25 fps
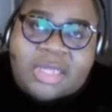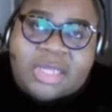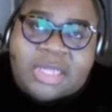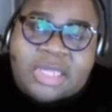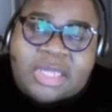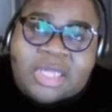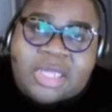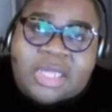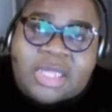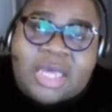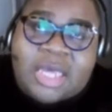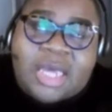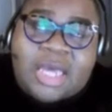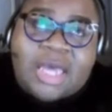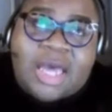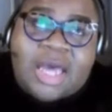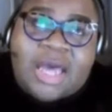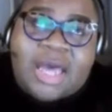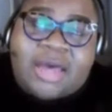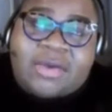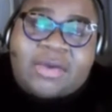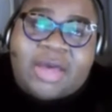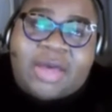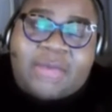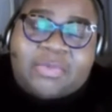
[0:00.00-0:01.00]

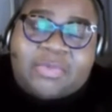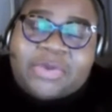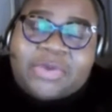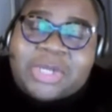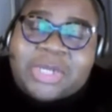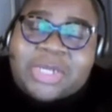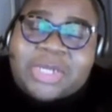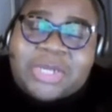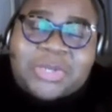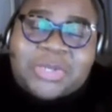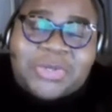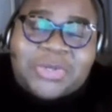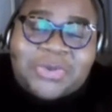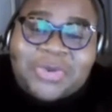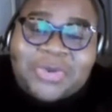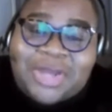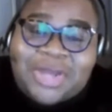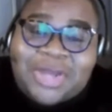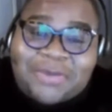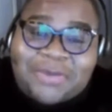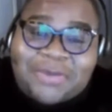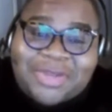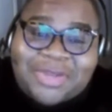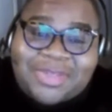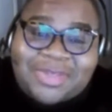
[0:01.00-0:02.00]
Yeah, I appreciate you doing
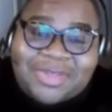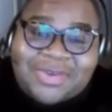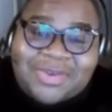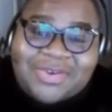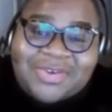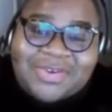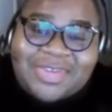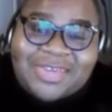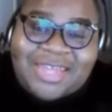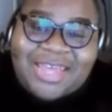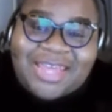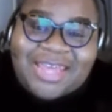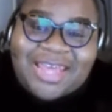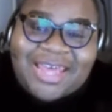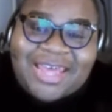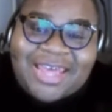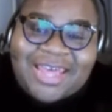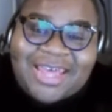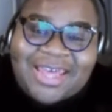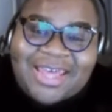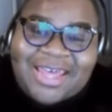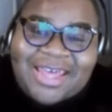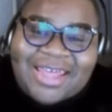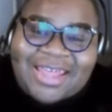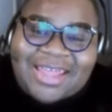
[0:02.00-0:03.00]
that research.
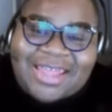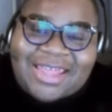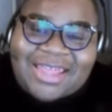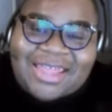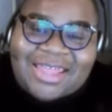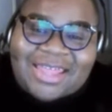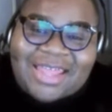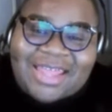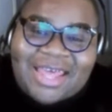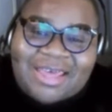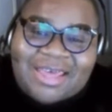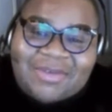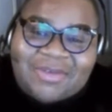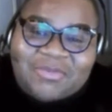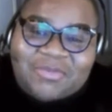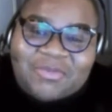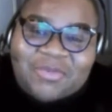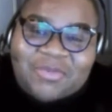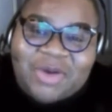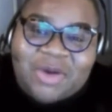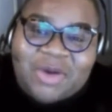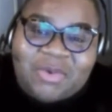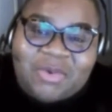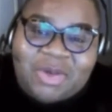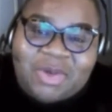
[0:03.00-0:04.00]
The
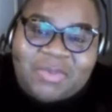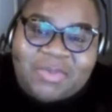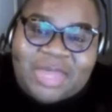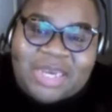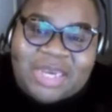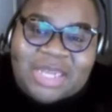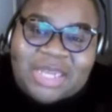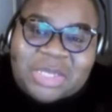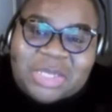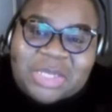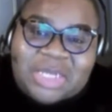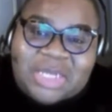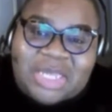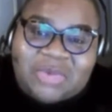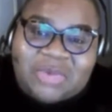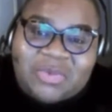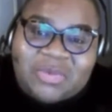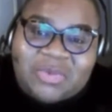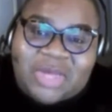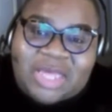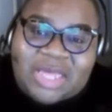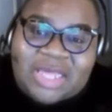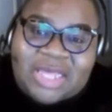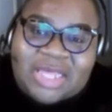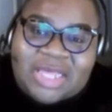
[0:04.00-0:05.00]
poem initially
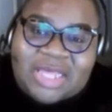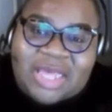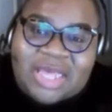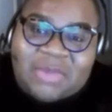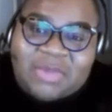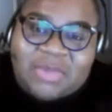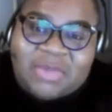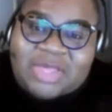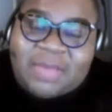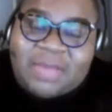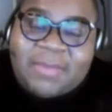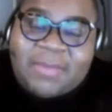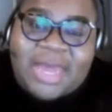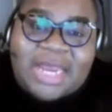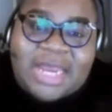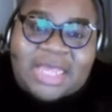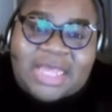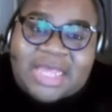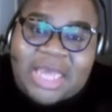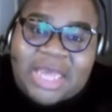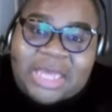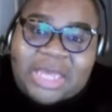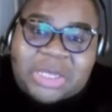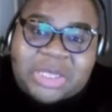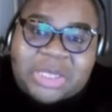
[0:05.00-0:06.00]
was a
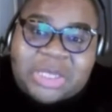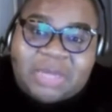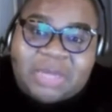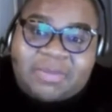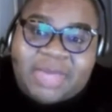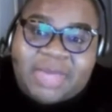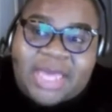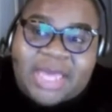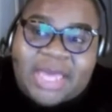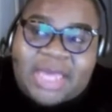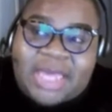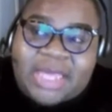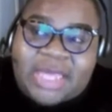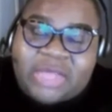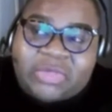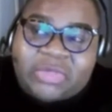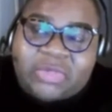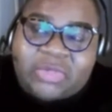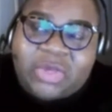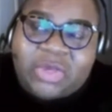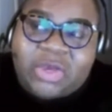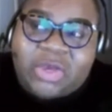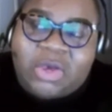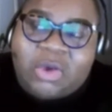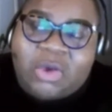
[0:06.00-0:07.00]
meditation
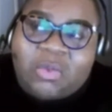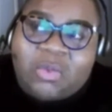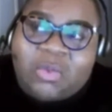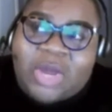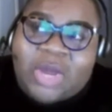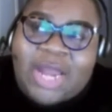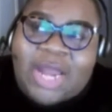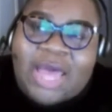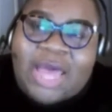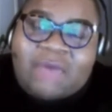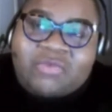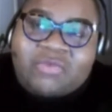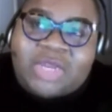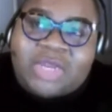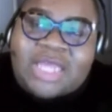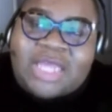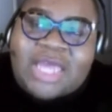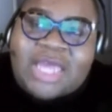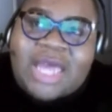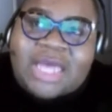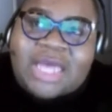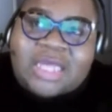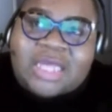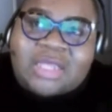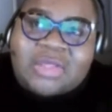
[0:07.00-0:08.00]
because what I really
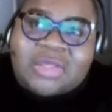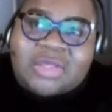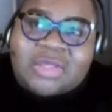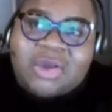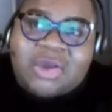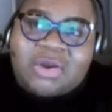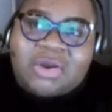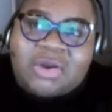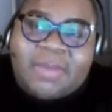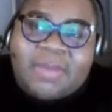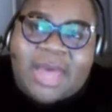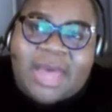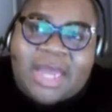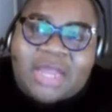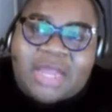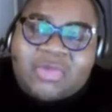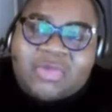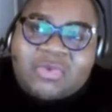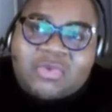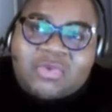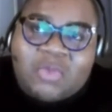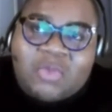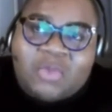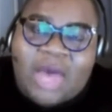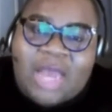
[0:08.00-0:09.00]
got concerned about, and
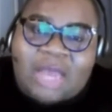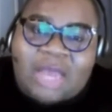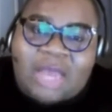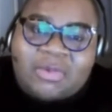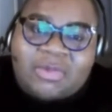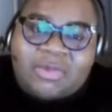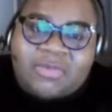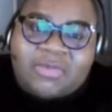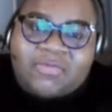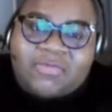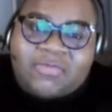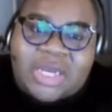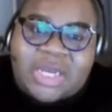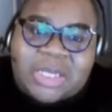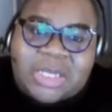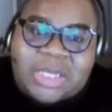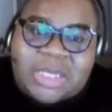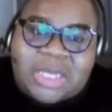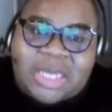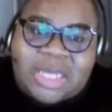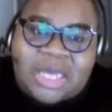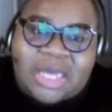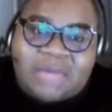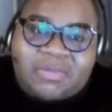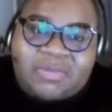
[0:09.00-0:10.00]
this was while I was
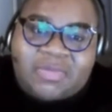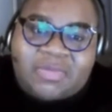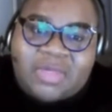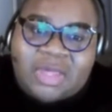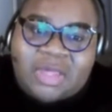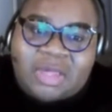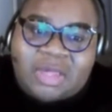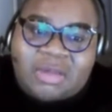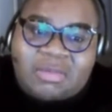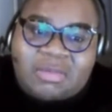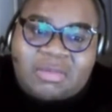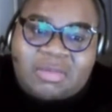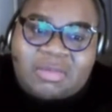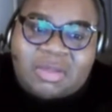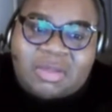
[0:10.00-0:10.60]
finishing up the